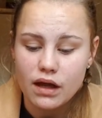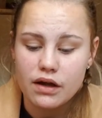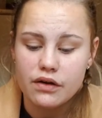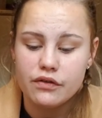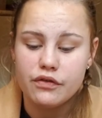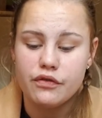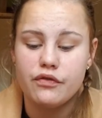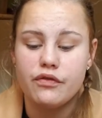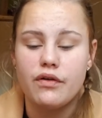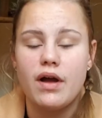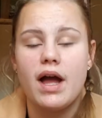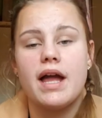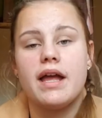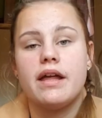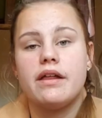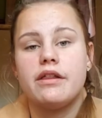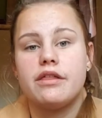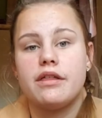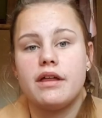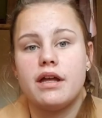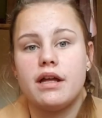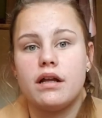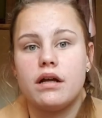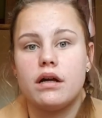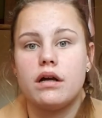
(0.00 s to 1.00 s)
her
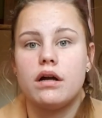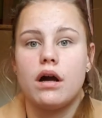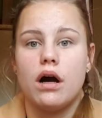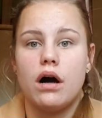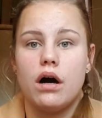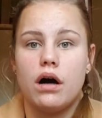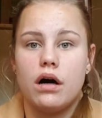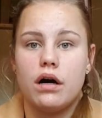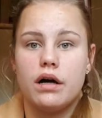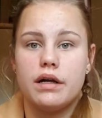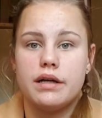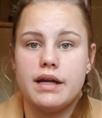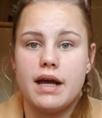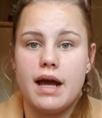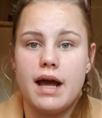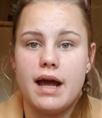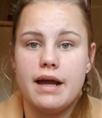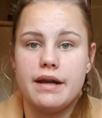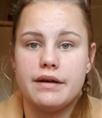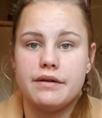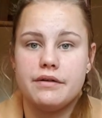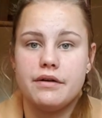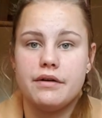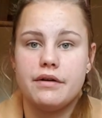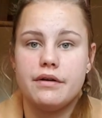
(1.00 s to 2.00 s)
faith in God
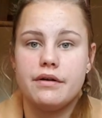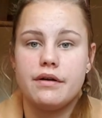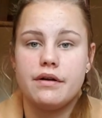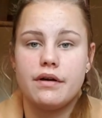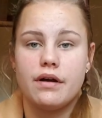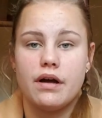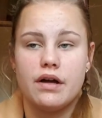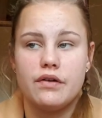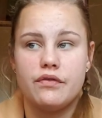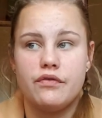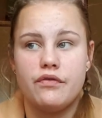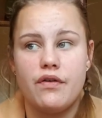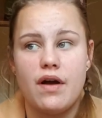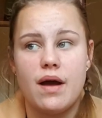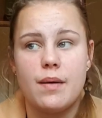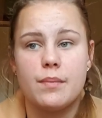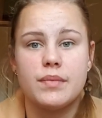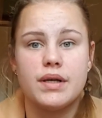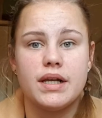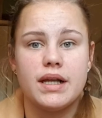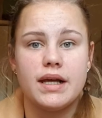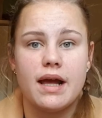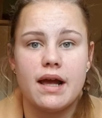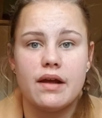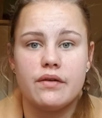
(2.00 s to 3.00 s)
and her
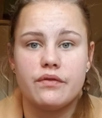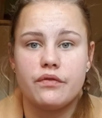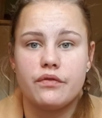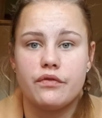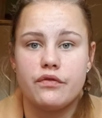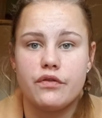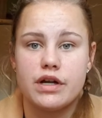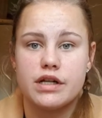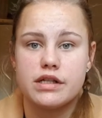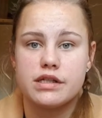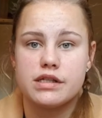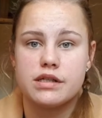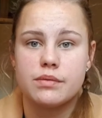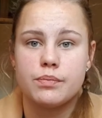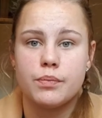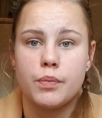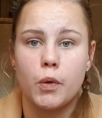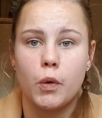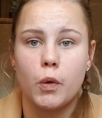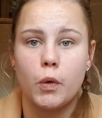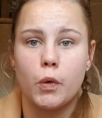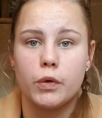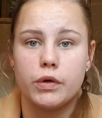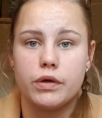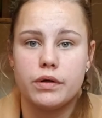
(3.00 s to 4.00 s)
family and friend
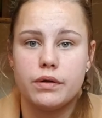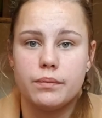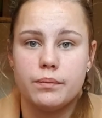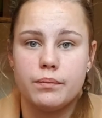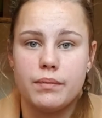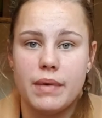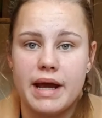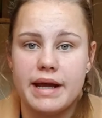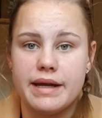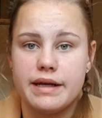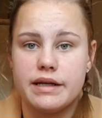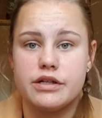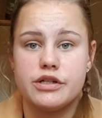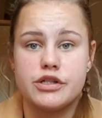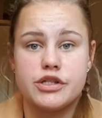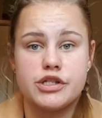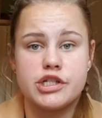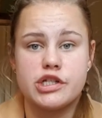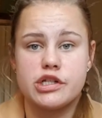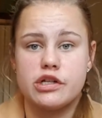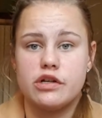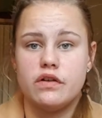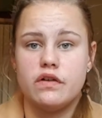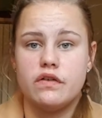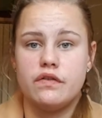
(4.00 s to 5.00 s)
support made her
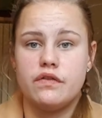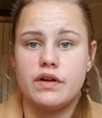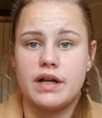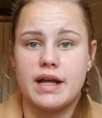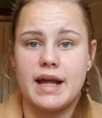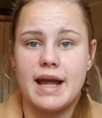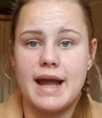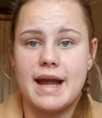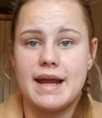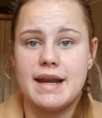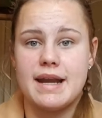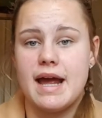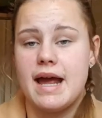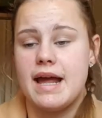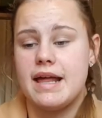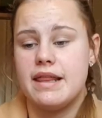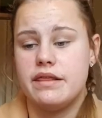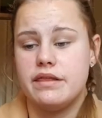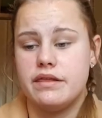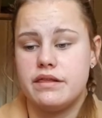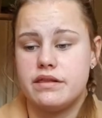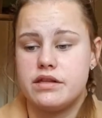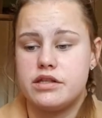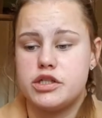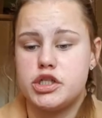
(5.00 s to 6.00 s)
surf again,
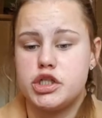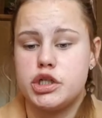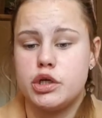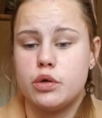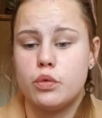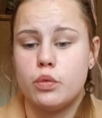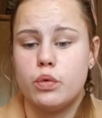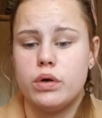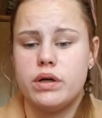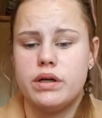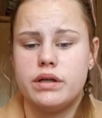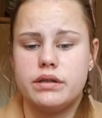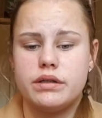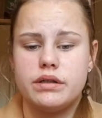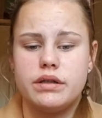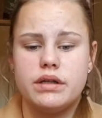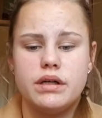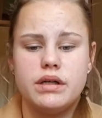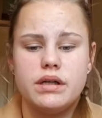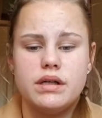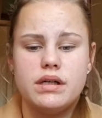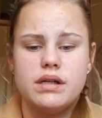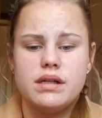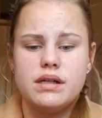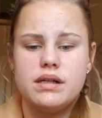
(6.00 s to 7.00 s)
and she won,
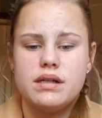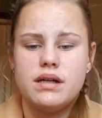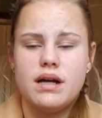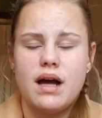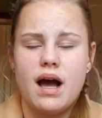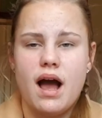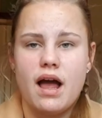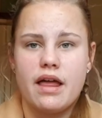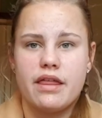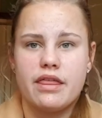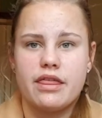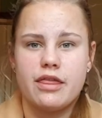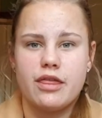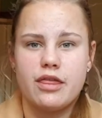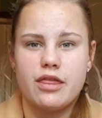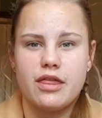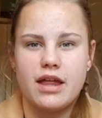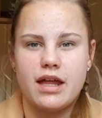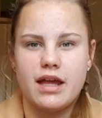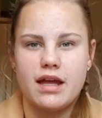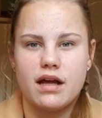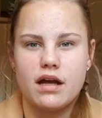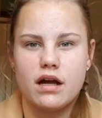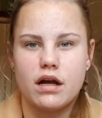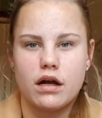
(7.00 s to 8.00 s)
I
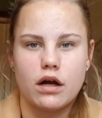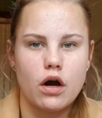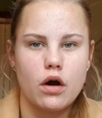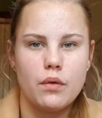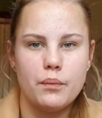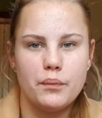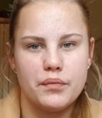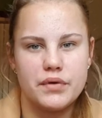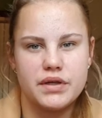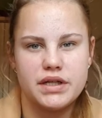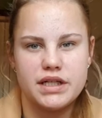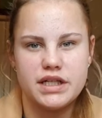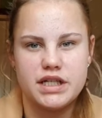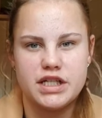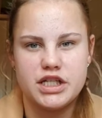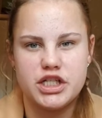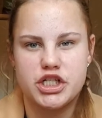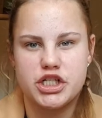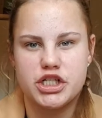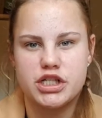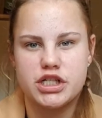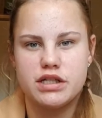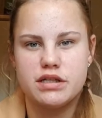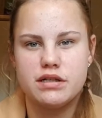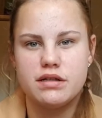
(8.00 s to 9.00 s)
think,
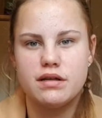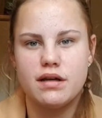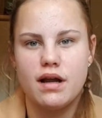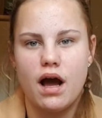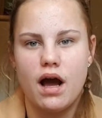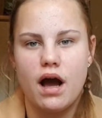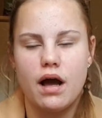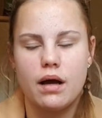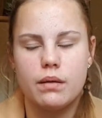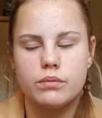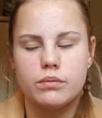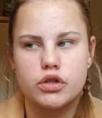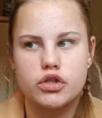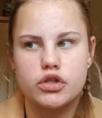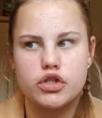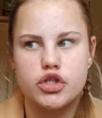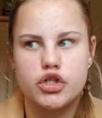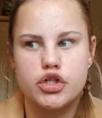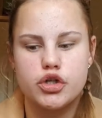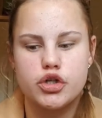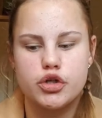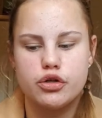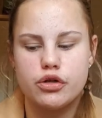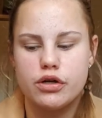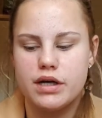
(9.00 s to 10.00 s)
competition. I'm not
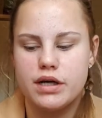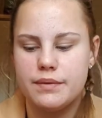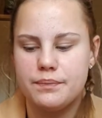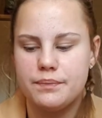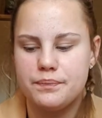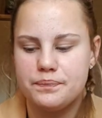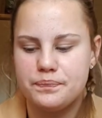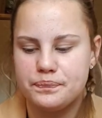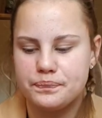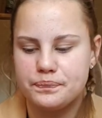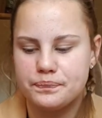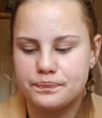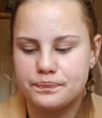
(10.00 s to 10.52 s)
sure.